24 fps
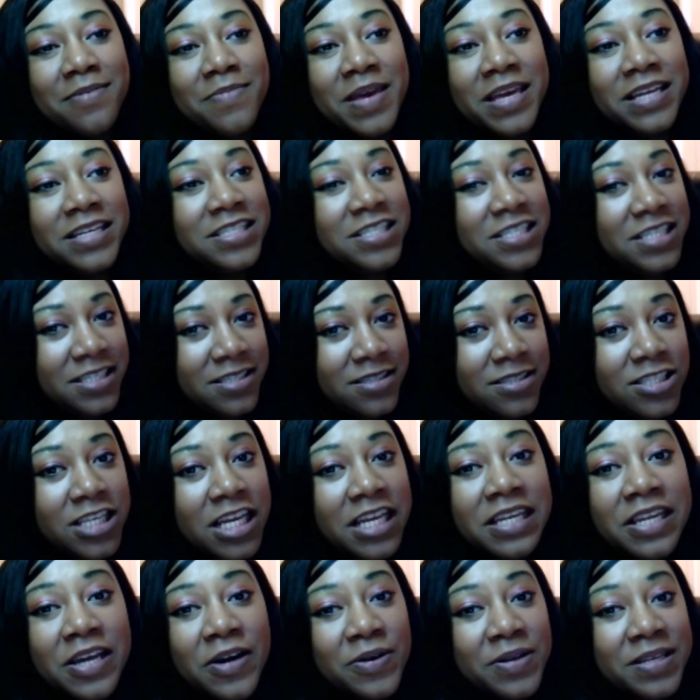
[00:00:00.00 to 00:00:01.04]
And
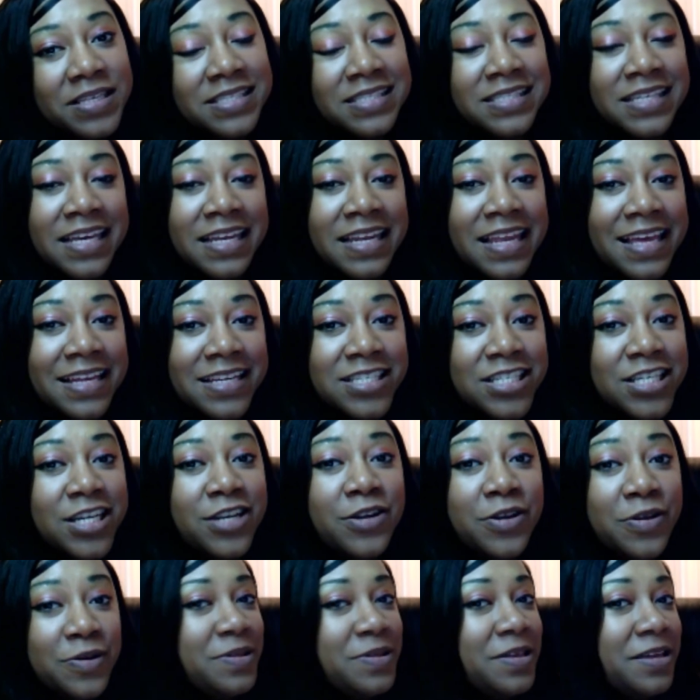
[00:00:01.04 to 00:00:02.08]
she noticed it, and she
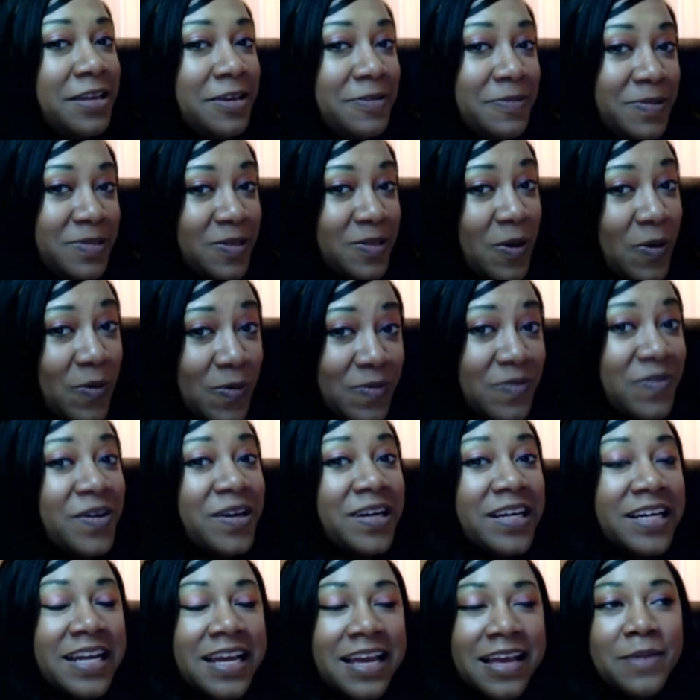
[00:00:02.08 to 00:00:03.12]
knew that it was
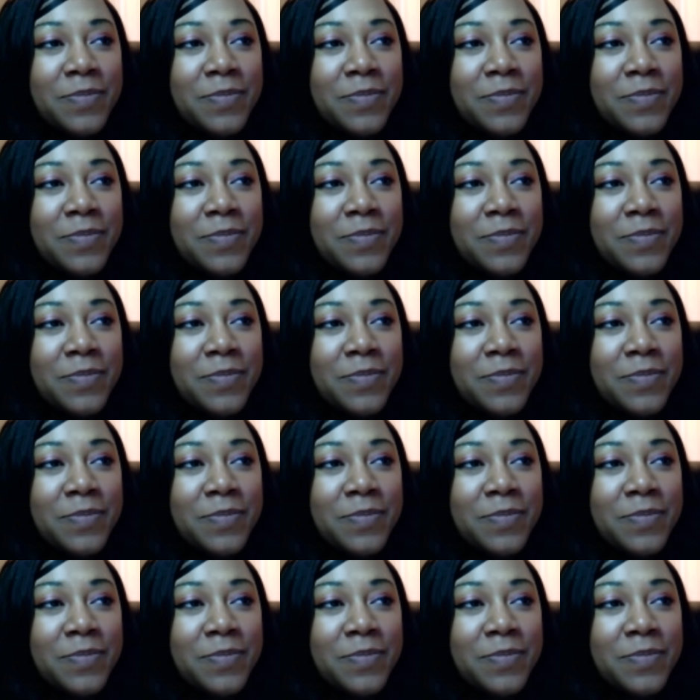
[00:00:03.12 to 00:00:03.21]
over.